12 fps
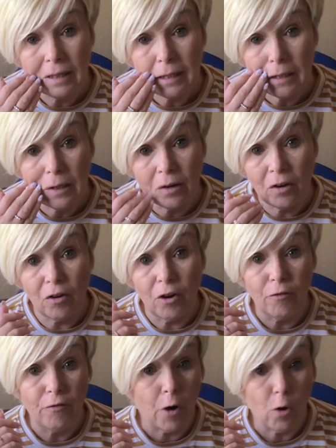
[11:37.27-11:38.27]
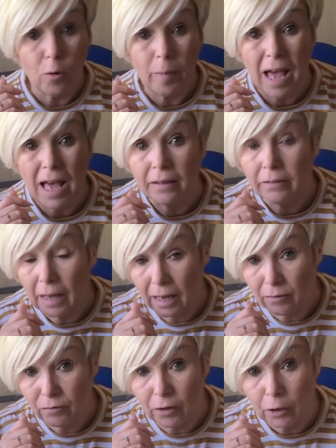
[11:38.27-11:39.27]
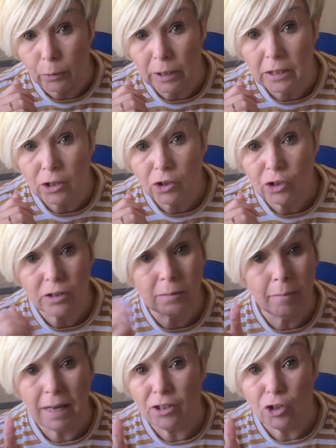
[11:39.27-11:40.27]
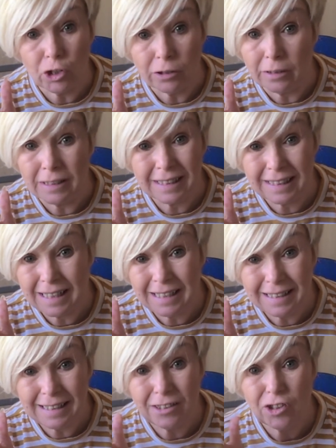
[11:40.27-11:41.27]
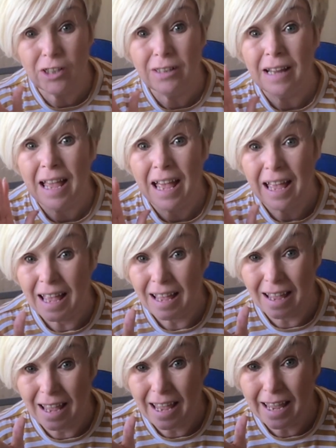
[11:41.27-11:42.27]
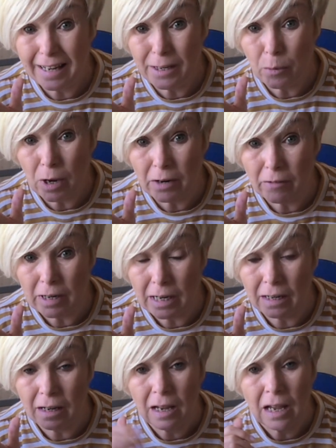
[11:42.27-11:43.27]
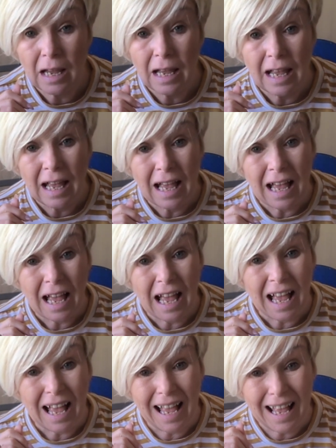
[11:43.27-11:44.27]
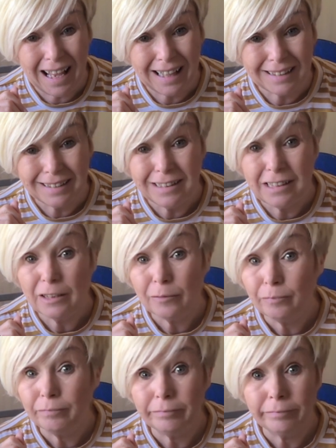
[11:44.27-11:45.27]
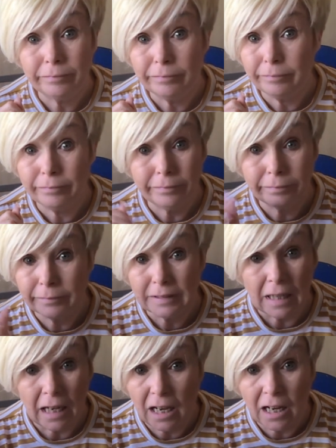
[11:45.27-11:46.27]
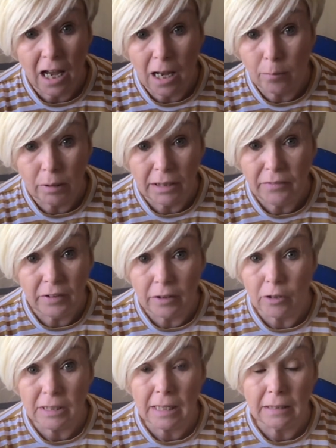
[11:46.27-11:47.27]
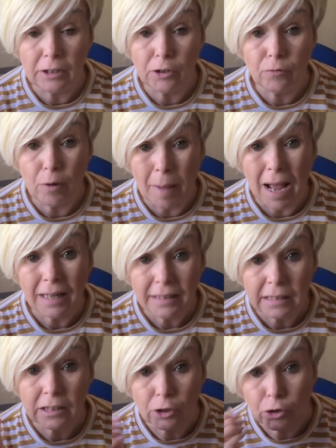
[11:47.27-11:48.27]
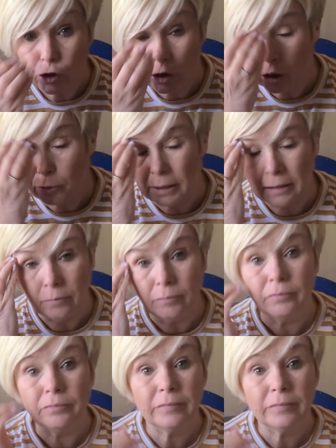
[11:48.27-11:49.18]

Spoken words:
the Vogue pattern that I'm following doesn't mention stay stitching anywhere in it, and I can't believe they're not telling you, reminding you to do it.